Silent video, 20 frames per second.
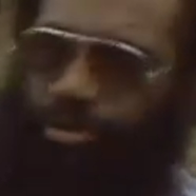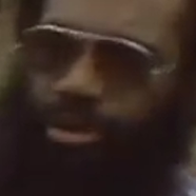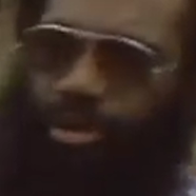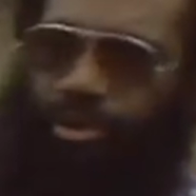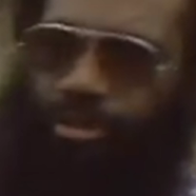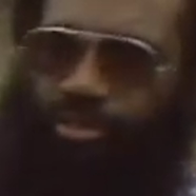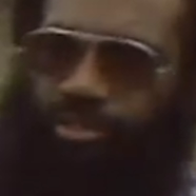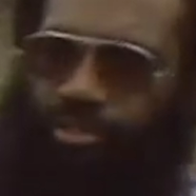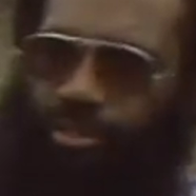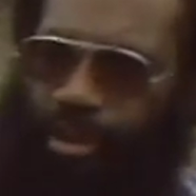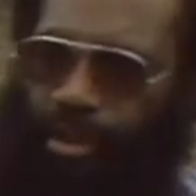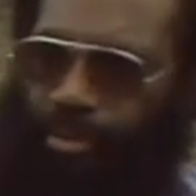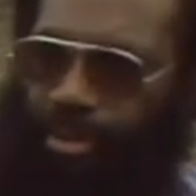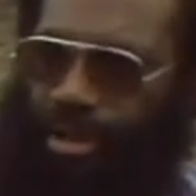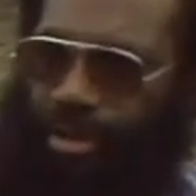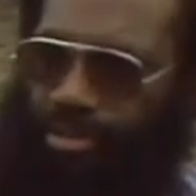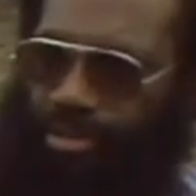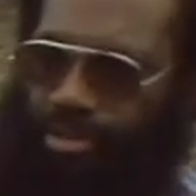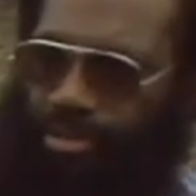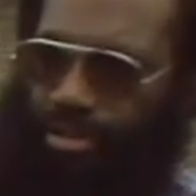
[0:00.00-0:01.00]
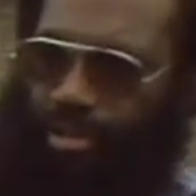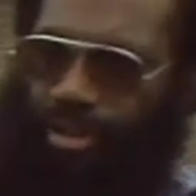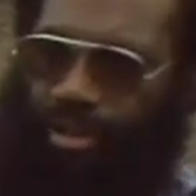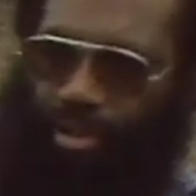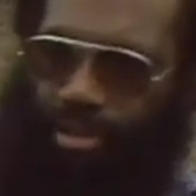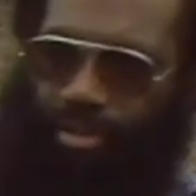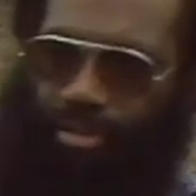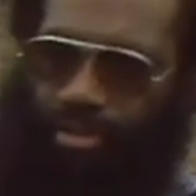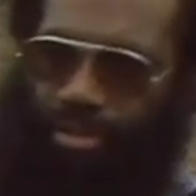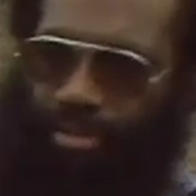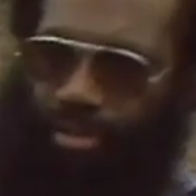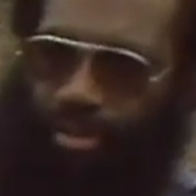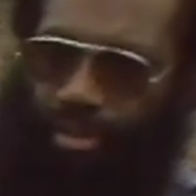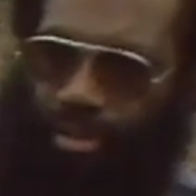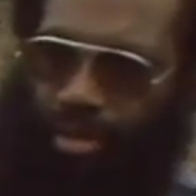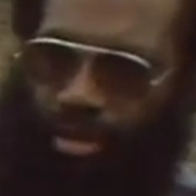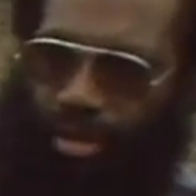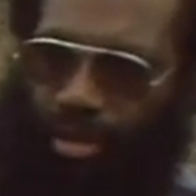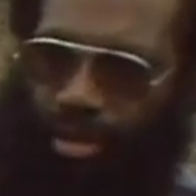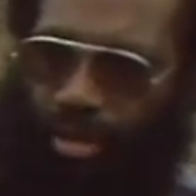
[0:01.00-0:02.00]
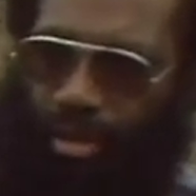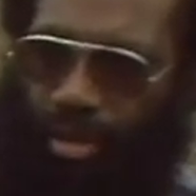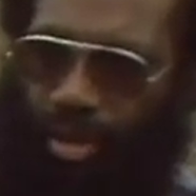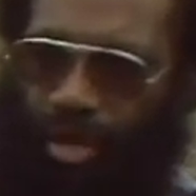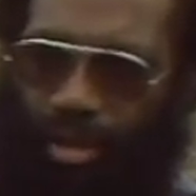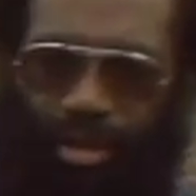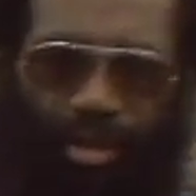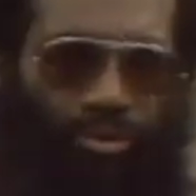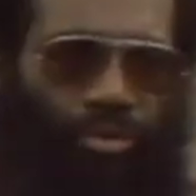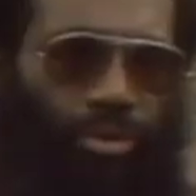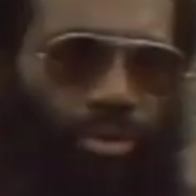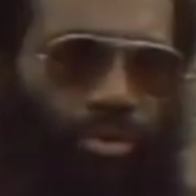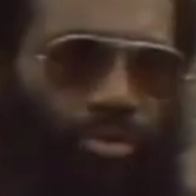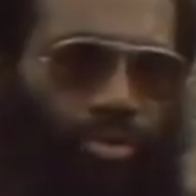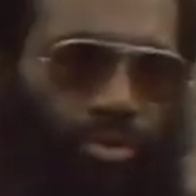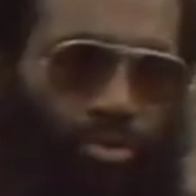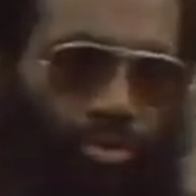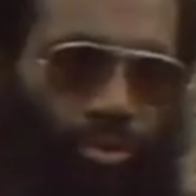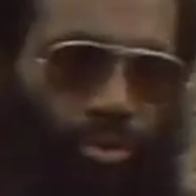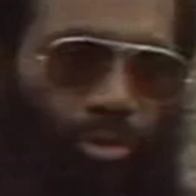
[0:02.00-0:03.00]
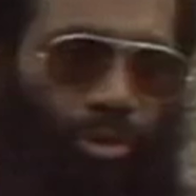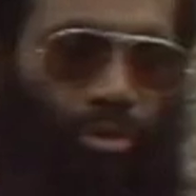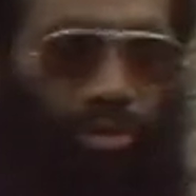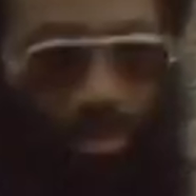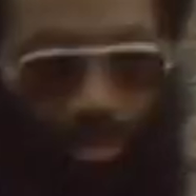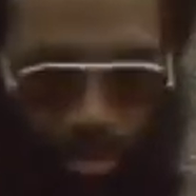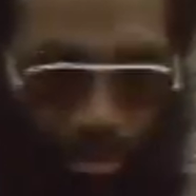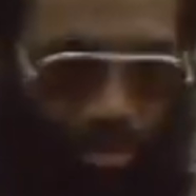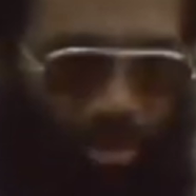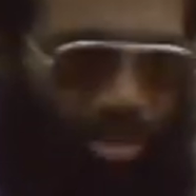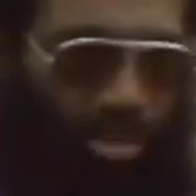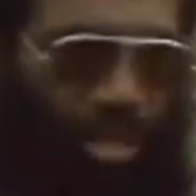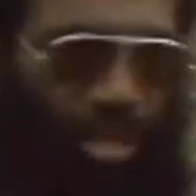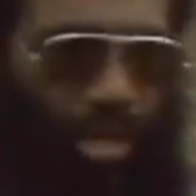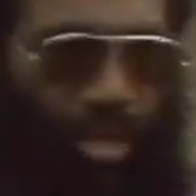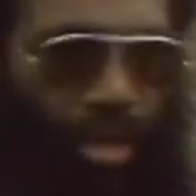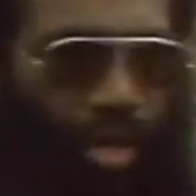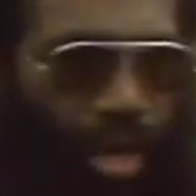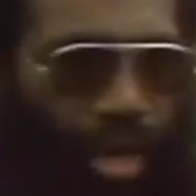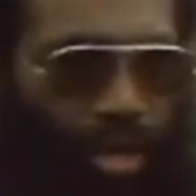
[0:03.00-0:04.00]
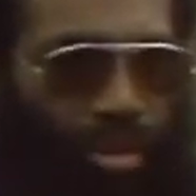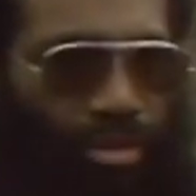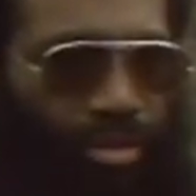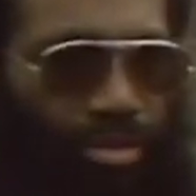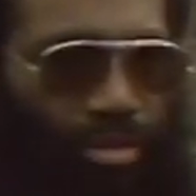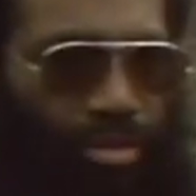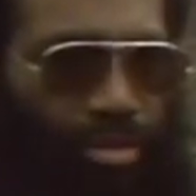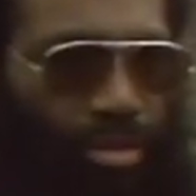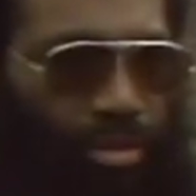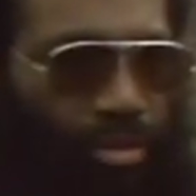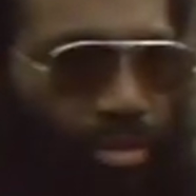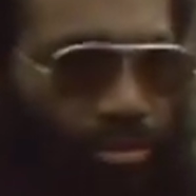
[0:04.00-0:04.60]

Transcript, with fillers: here in his farmhouse, and he had never heard the story, or, or said he hadn't. Um,